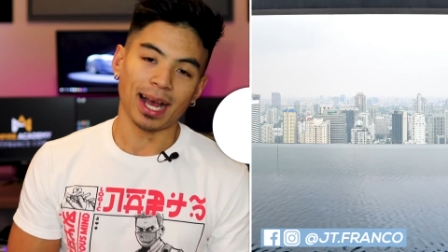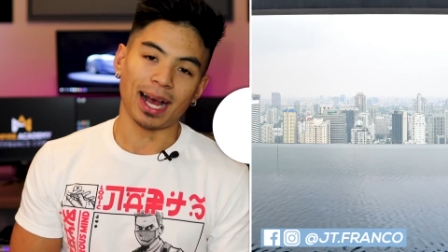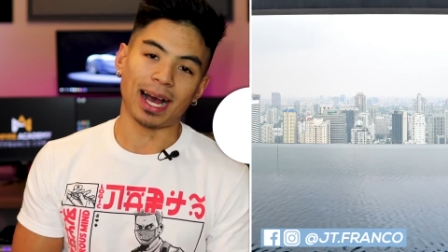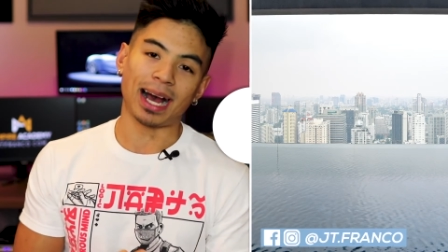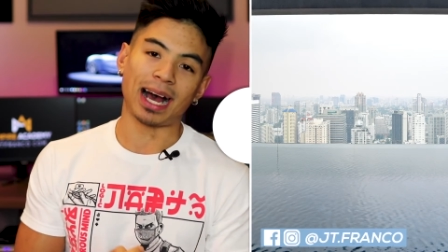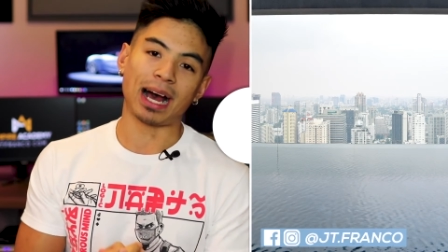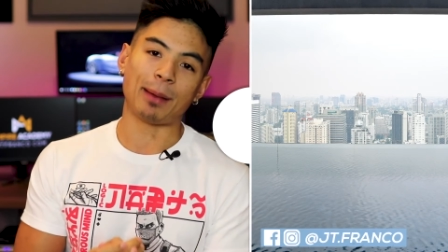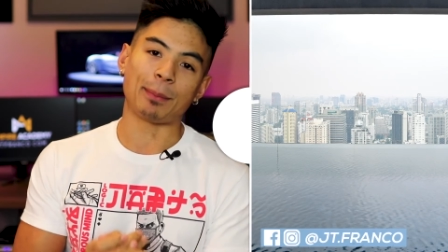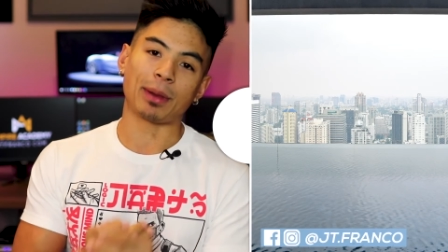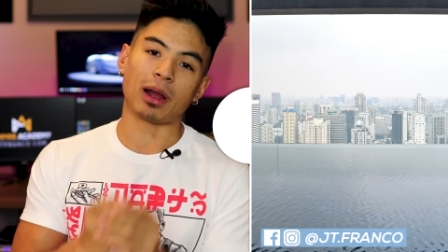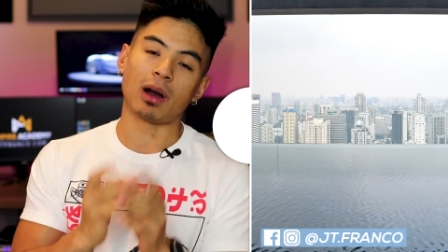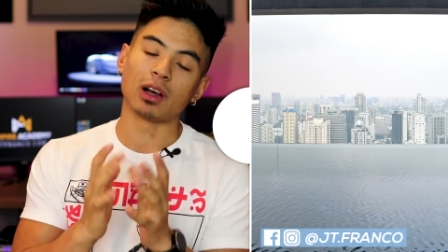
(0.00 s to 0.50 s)

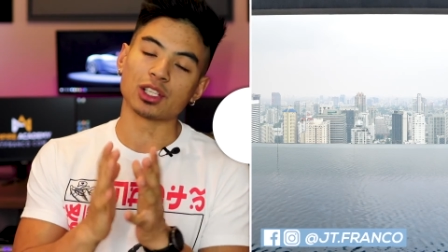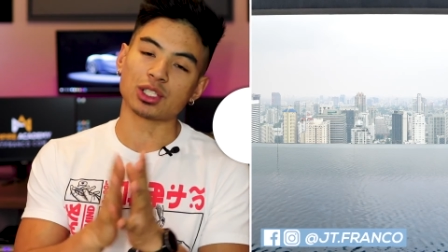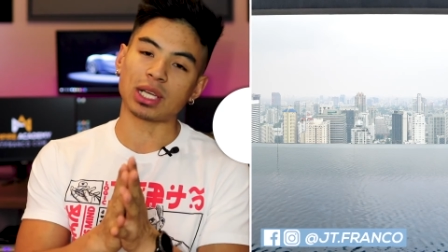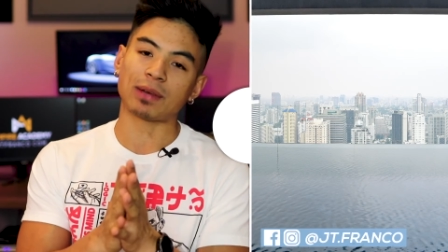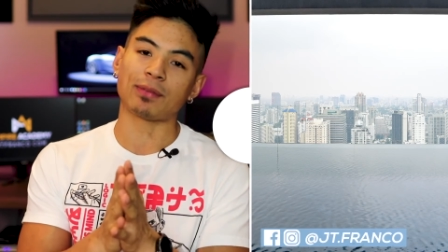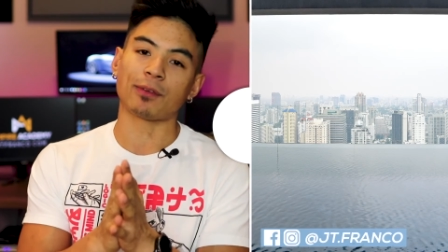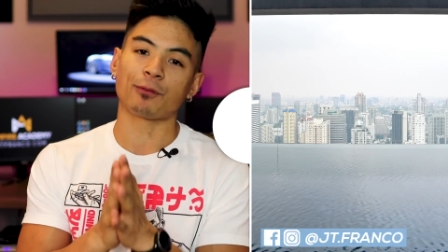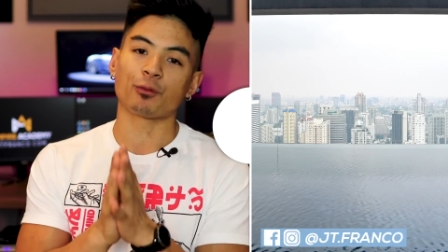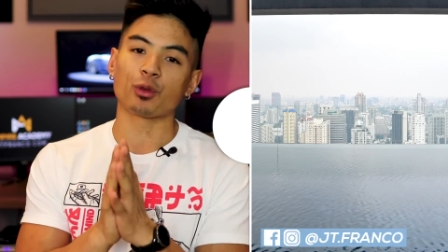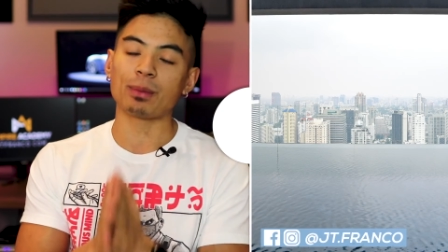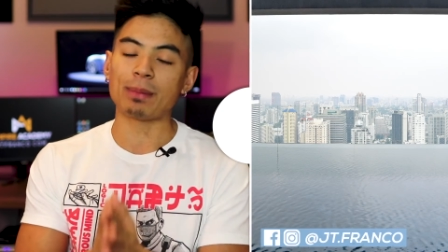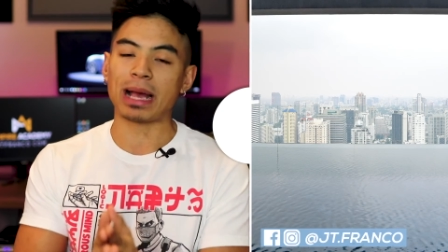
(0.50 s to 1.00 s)
Um, I also
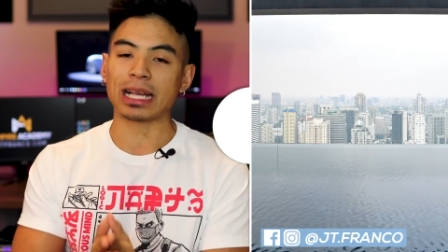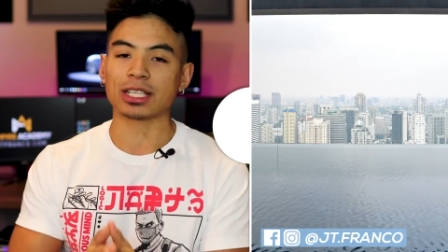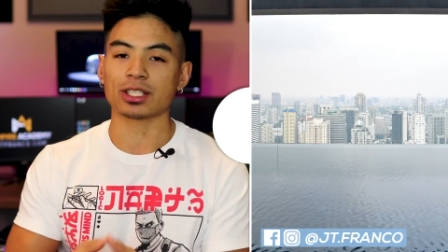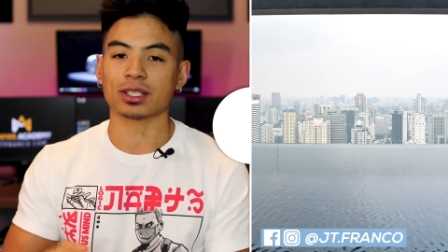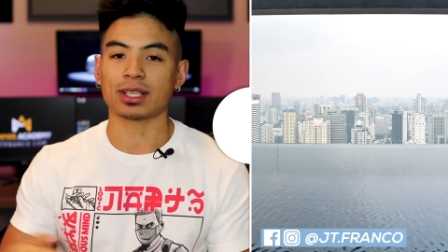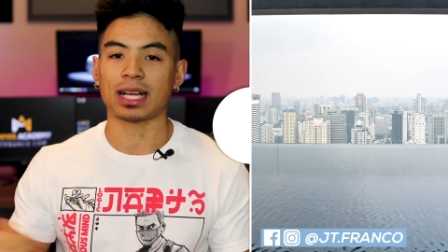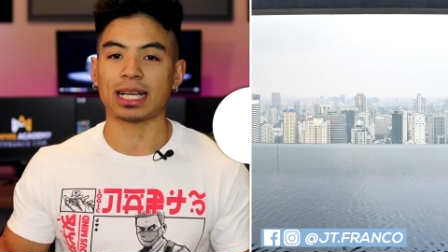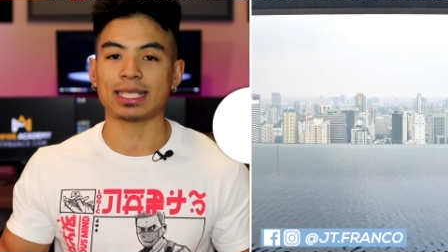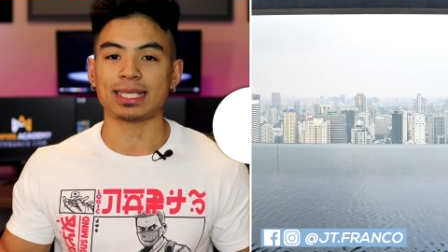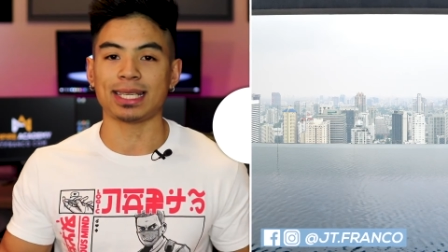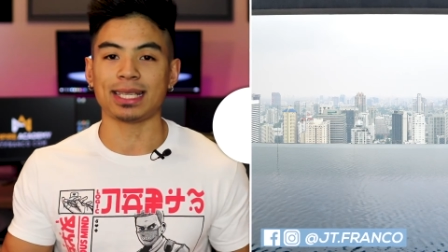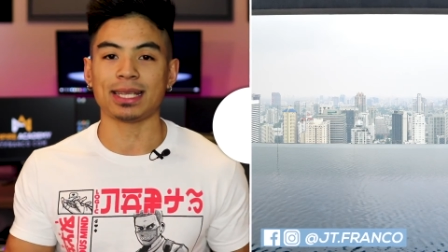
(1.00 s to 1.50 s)
have a free
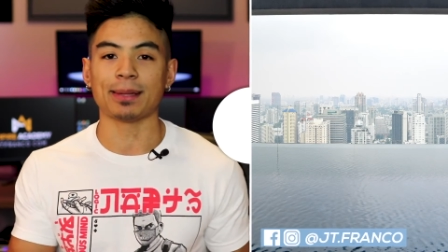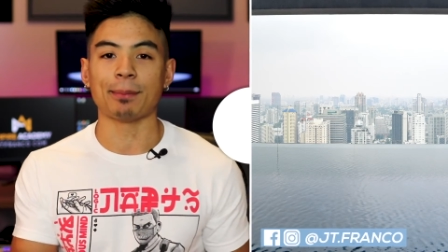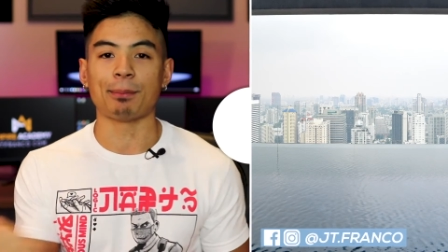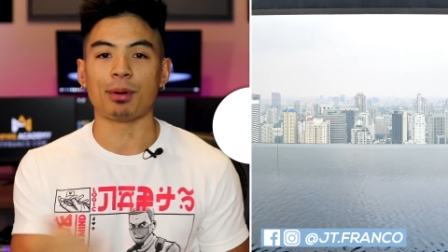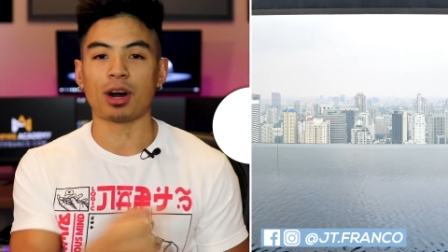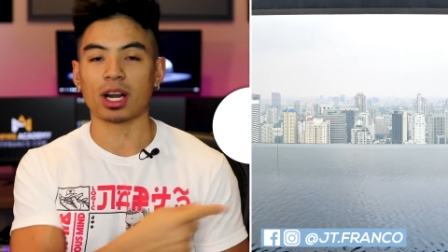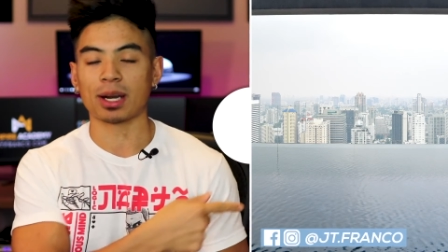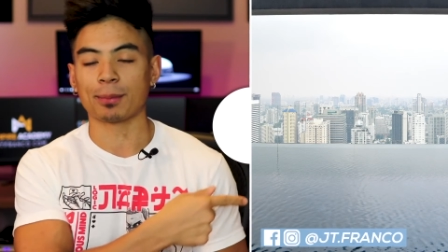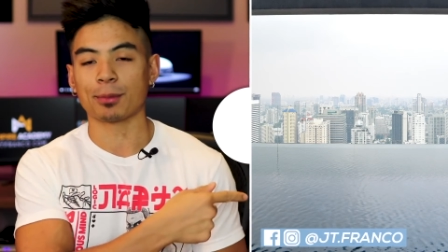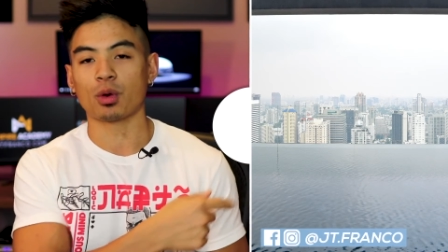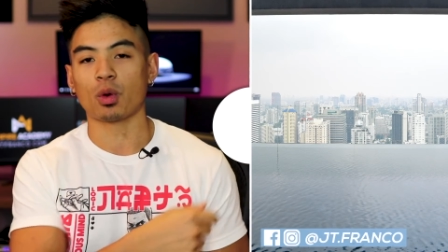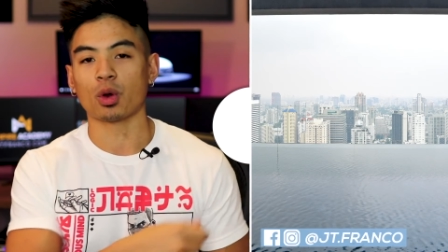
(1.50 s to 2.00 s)
masterclass in the
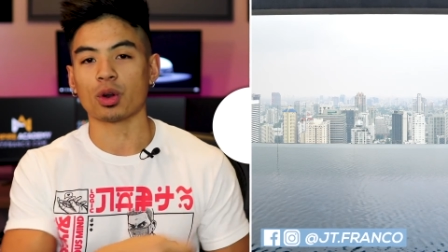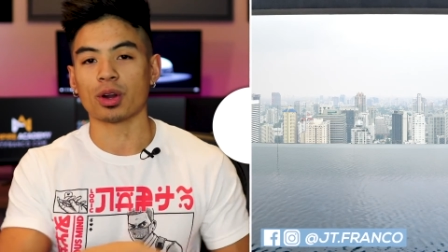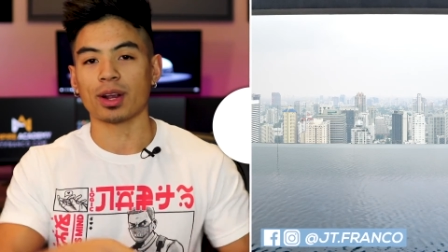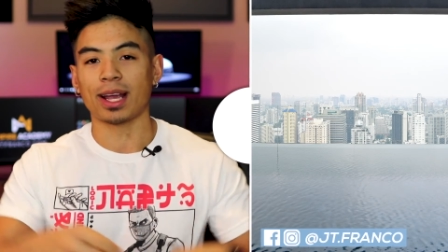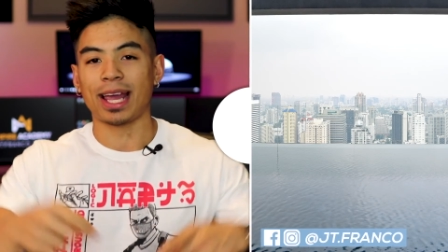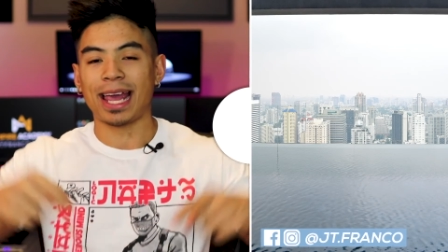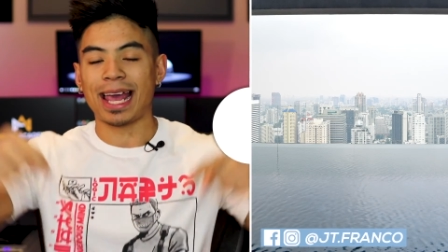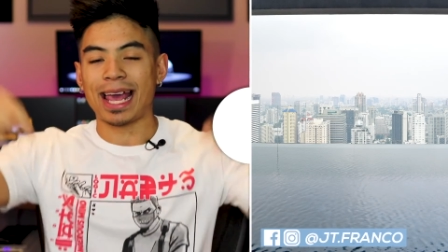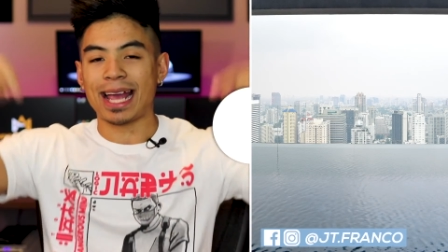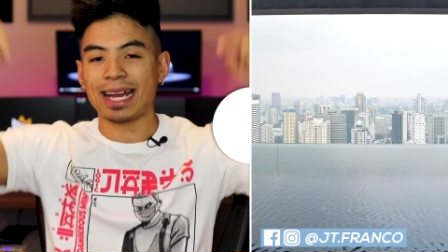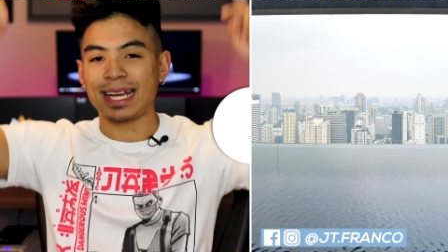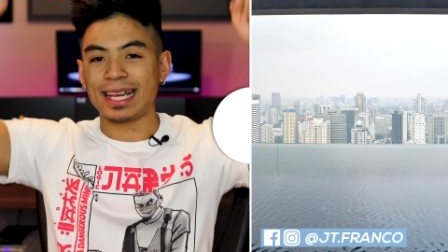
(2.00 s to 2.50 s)
bottom
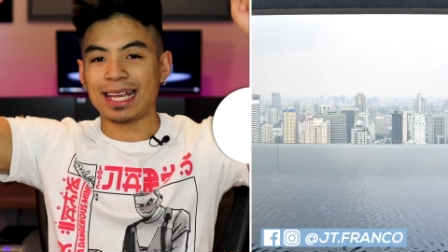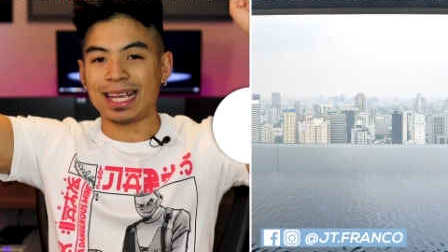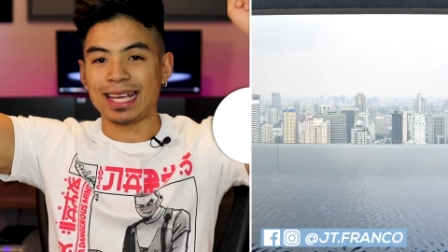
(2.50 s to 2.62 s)
corner and